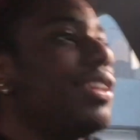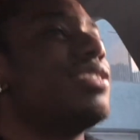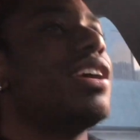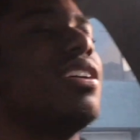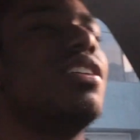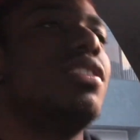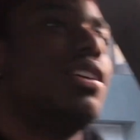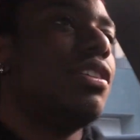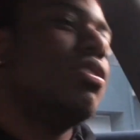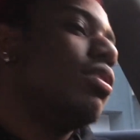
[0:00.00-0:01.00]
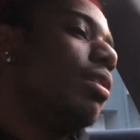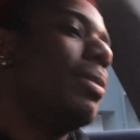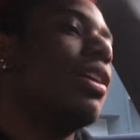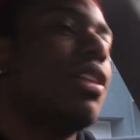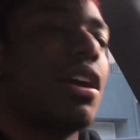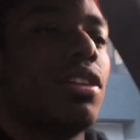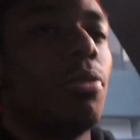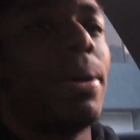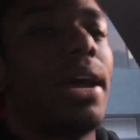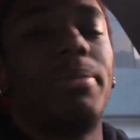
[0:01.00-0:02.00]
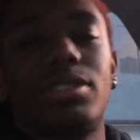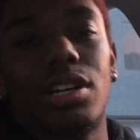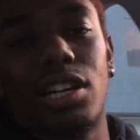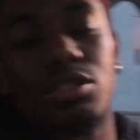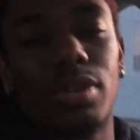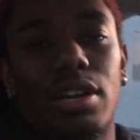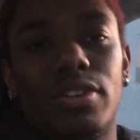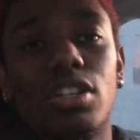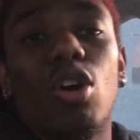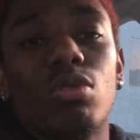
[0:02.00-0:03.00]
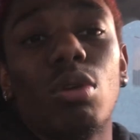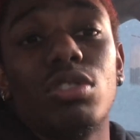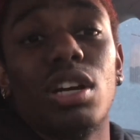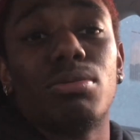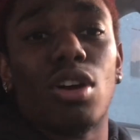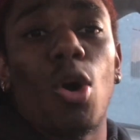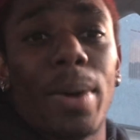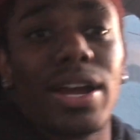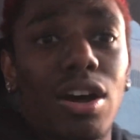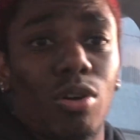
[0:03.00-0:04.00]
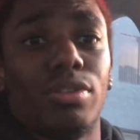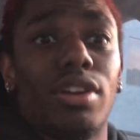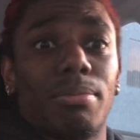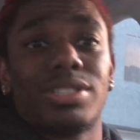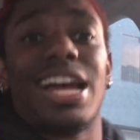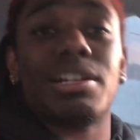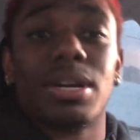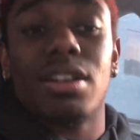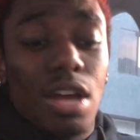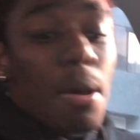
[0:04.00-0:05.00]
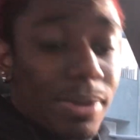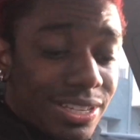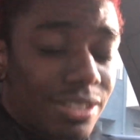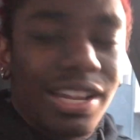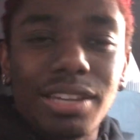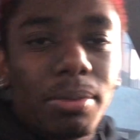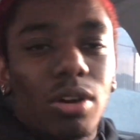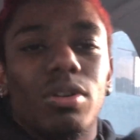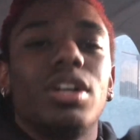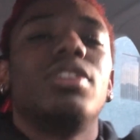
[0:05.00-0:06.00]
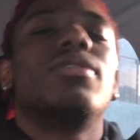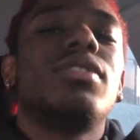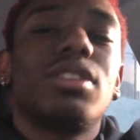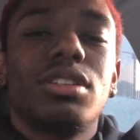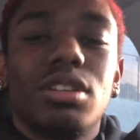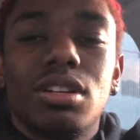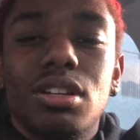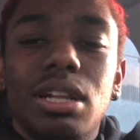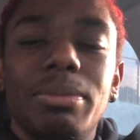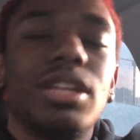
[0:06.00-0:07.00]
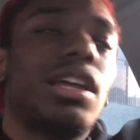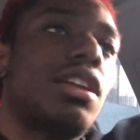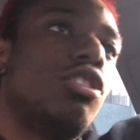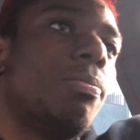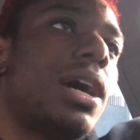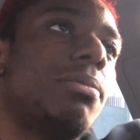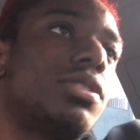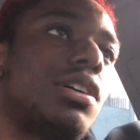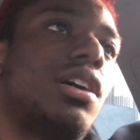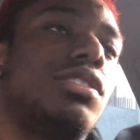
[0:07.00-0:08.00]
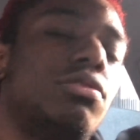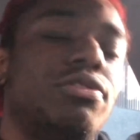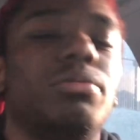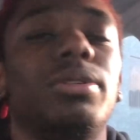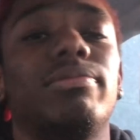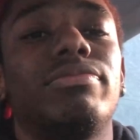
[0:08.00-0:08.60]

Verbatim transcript: Let's say, you know, let me get like a little back massage, whatever. Don't don't jump to, oh my god, oh yeah, massage my massage. Like, bro, let me get like a little back massage. You feel me?